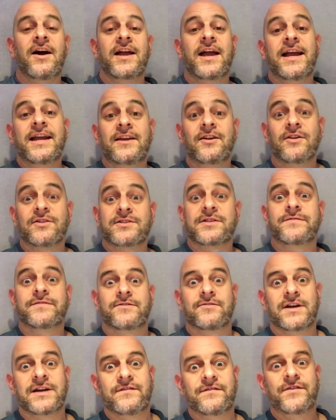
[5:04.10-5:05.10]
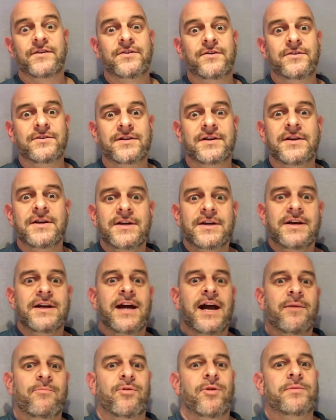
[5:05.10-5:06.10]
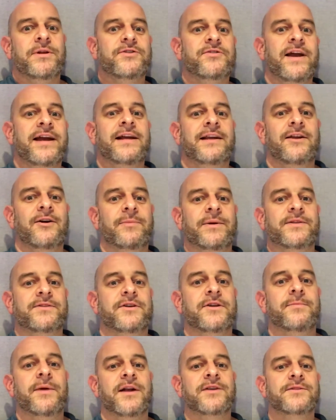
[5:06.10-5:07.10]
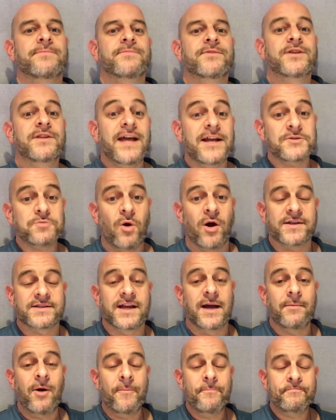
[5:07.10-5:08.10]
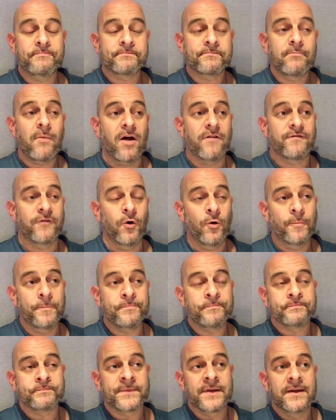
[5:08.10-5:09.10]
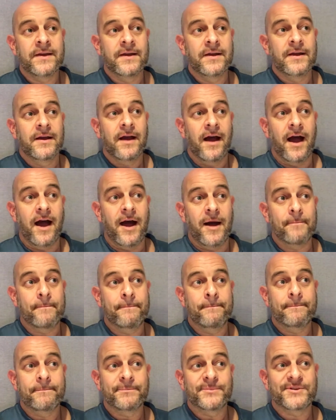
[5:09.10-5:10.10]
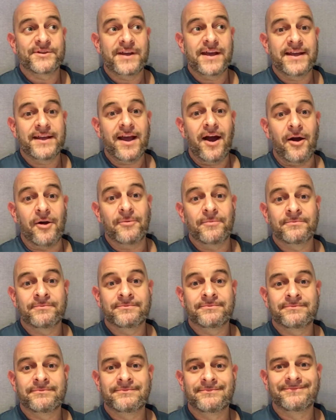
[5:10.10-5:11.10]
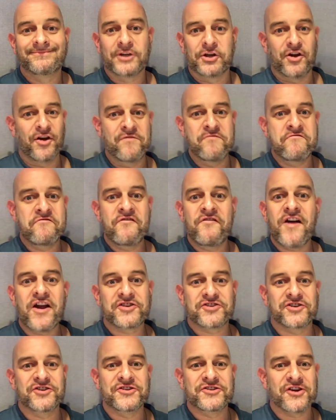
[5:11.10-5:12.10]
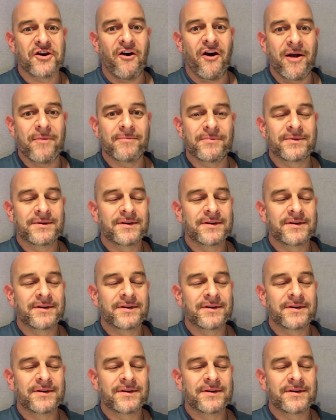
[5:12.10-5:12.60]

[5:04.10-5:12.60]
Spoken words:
I ate lots of great food and probably drank a little bit too much. So that's why it's come on. My fault. So there you go. Confession time.